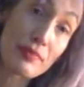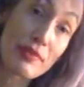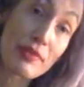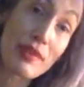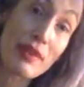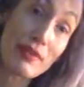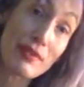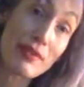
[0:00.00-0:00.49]

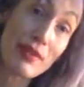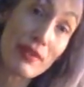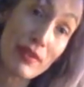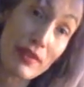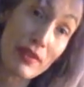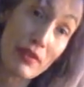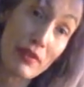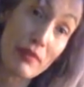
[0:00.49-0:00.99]
Yes, I
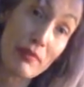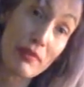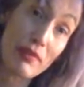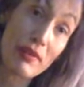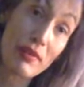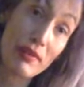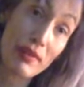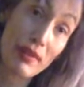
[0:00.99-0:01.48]
know, I'm
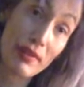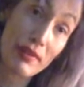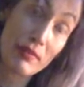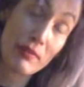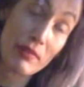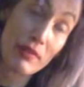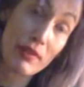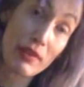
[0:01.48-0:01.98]
the Liza
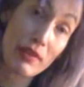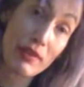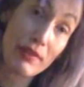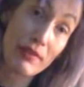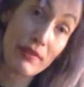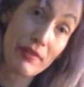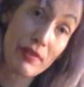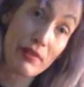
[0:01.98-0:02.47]
Minelli
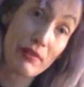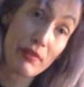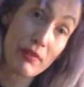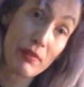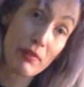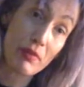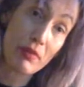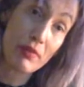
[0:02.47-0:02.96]
of the
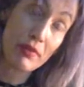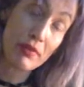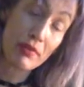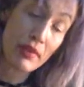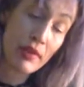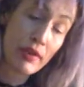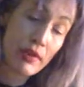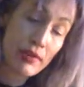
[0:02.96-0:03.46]
literary world.
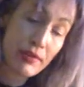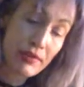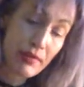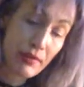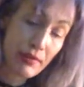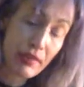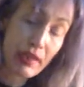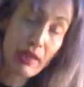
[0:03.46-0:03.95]

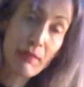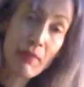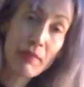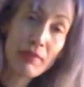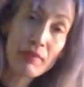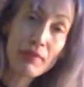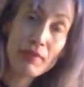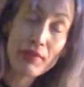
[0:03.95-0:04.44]
So it came
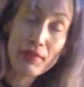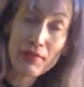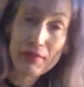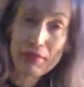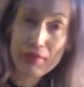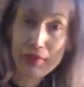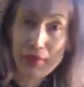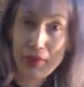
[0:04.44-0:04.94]
out 10
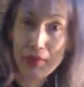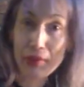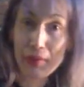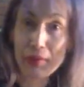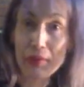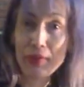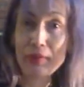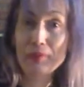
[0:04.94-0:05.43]
years ago,
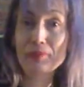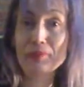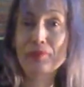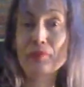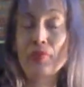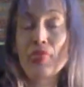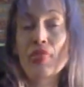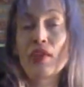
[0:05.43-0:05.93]
but
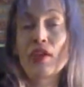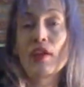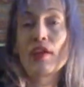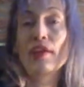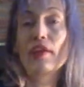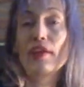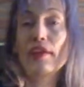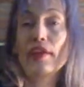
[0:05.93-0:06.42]

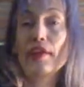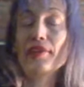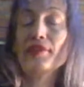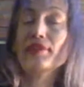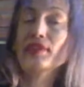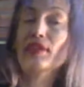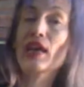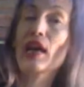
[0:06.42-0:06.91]

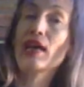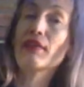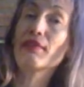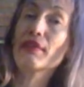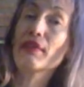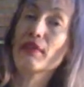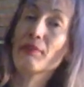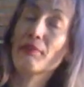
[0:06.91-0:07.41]
it's kind of
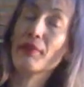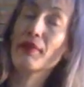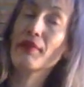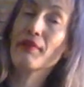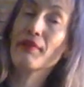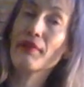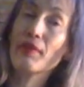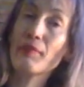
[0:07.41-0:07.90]
like a
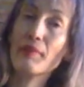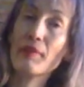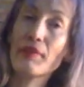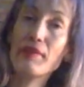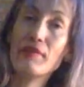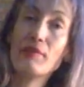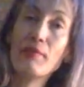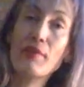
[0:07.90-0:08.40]
period
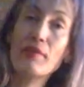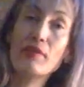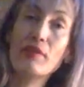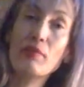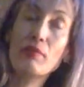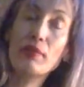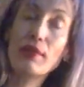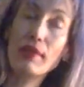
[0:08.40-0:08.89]
piece about the
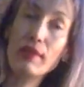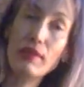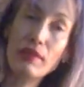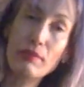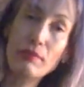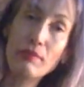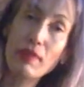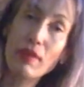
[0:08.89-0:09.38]
millennium
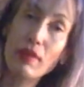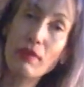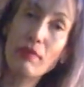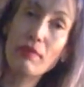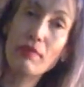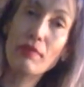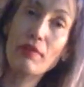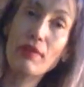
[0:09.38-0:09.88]
now,
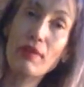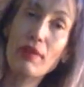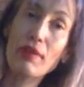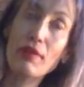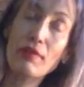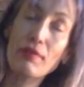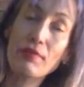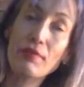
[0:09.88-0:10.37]
in an
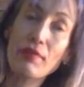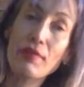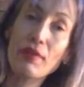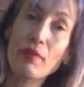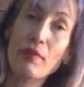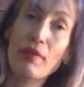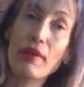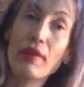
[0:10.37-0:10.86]
interesting
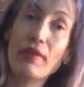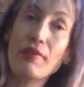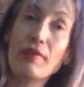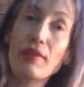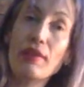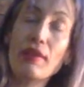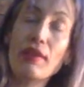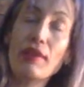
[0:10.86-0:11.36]
way, and
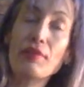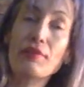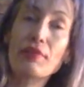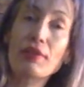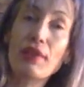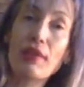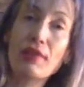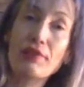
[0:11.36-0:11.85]
the electric
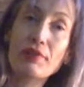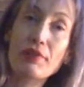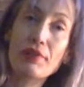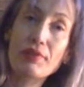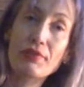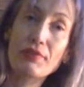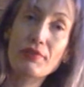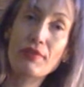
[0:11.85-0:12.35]
flash
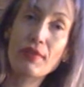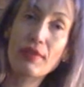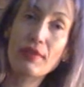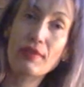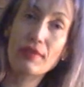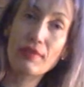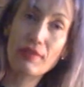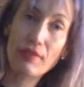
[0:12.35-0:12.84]
culture that
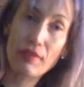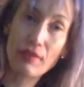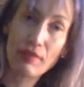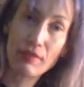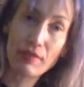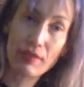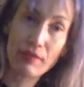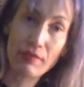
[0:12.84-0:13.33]
existed in
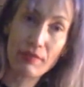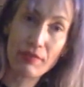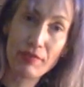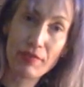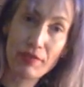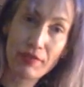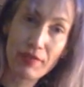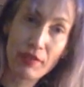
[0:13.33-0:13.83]
San
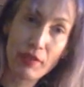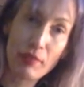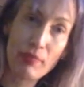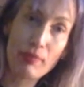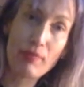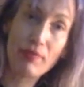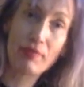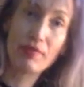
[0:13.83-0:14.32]
Francisco
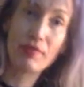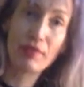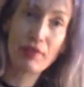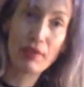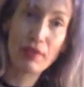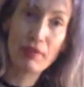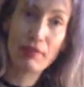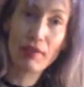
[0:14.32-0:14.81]
before
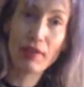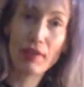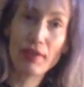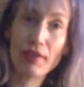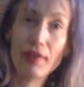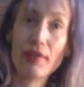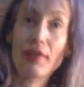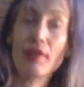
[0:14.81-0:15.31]
Silicon
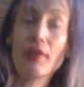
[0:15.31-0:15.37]
Valley